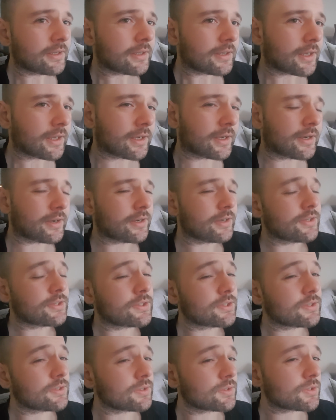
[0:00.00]
Hey
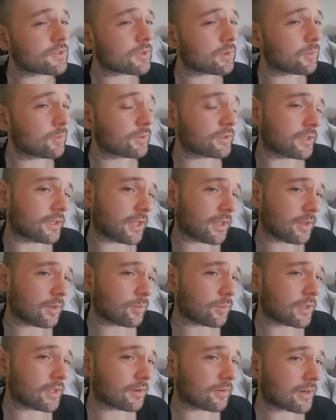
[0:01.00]
guys, so today
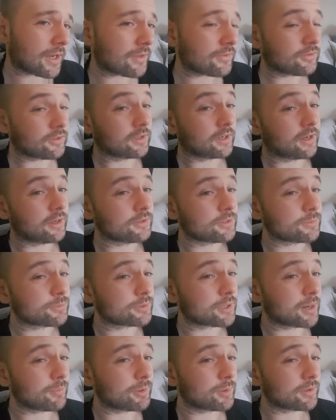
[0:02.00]
we are answering a
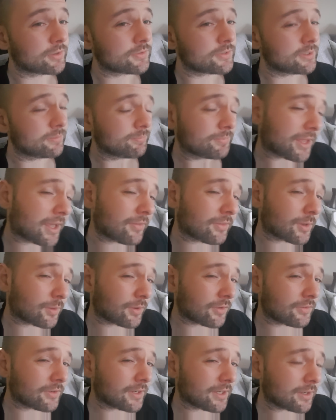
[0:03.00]
subscriber question, and the
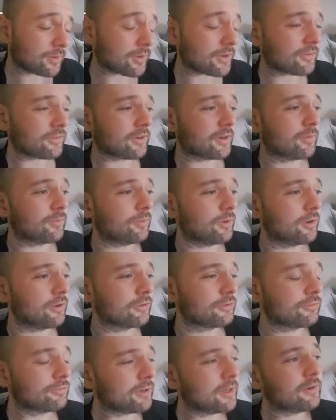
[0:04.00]
question in question
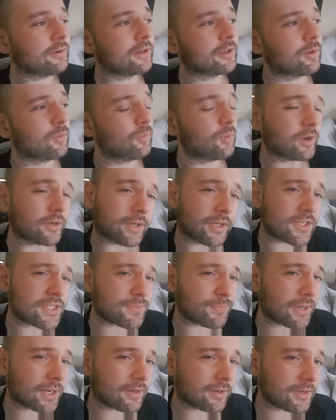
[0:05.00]
was, Frederick, what
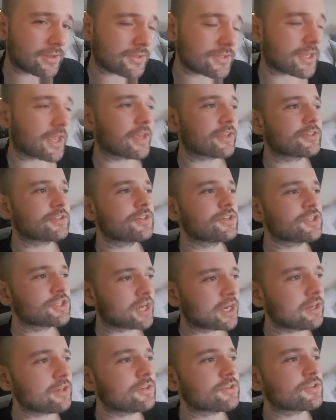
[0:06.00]
experience has
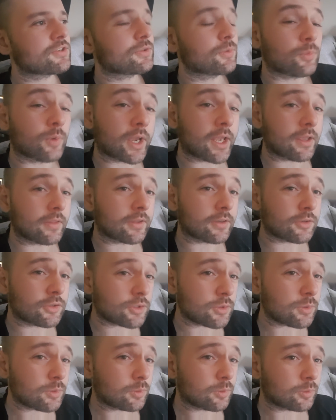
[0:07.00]
changed the way that
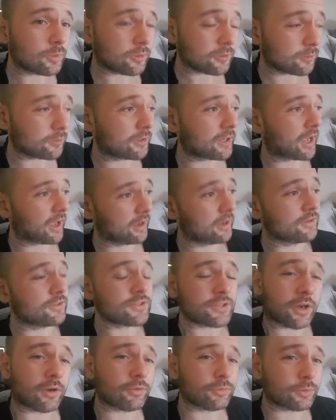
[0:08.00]
you look at
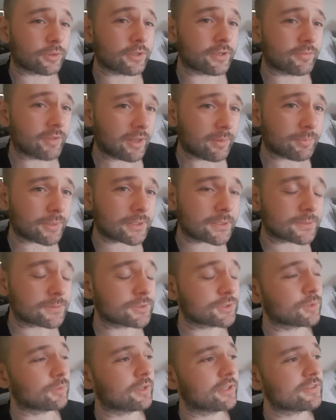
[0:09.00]
software development?
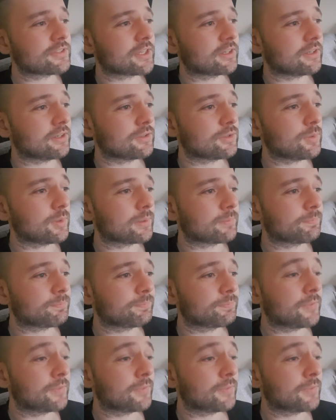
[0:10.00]
So let's get into it.